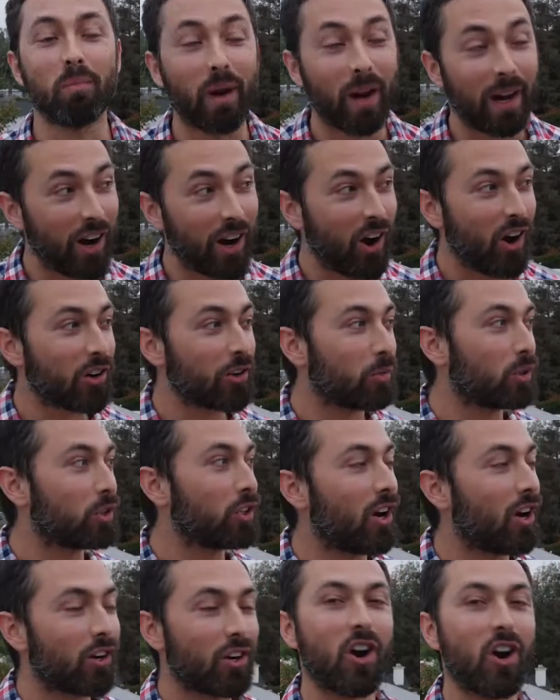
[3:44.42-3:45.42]
by
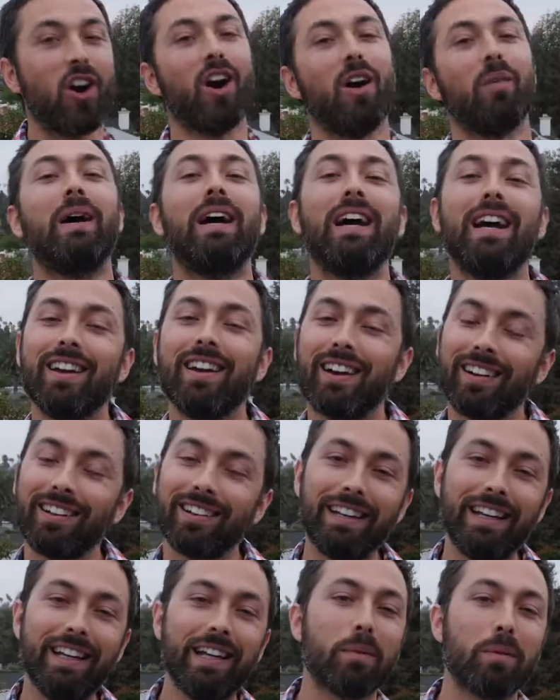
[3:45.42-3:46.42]
Audible.com, a
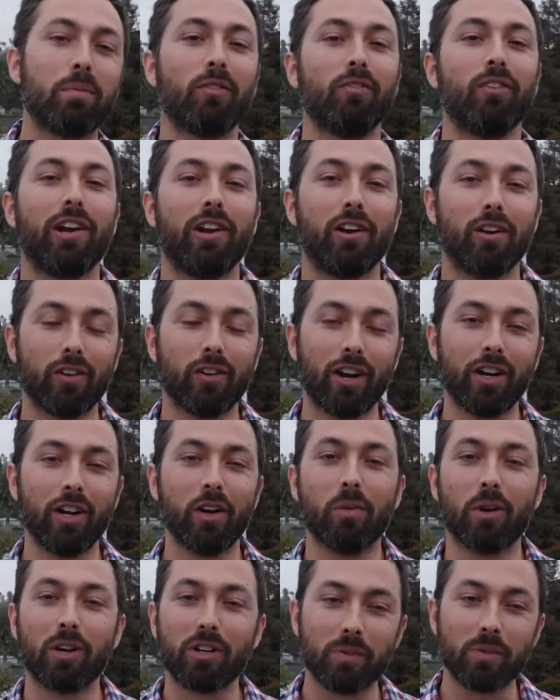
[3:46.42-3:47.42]
leading provider of
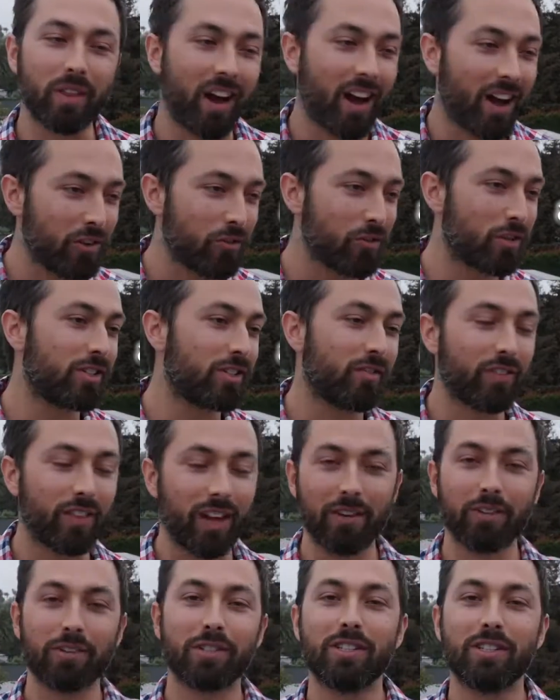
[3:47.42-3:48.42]
audiobooks with hundreds of
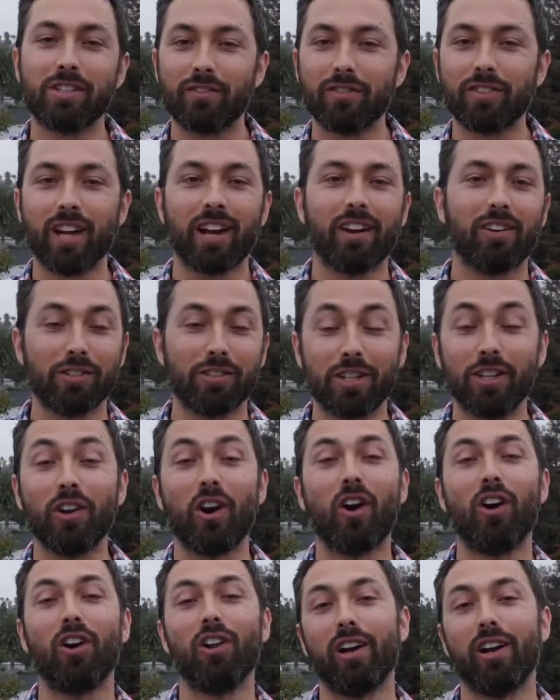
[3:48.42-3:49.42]
thousands of titles in
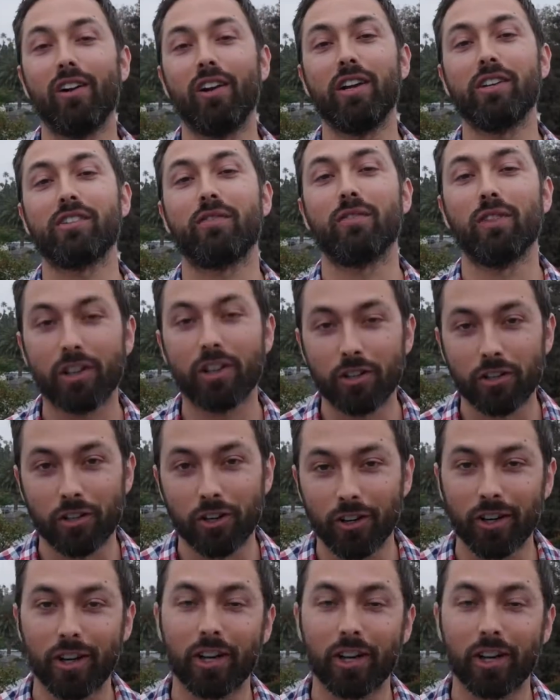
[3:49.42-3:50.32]
all areas of literature,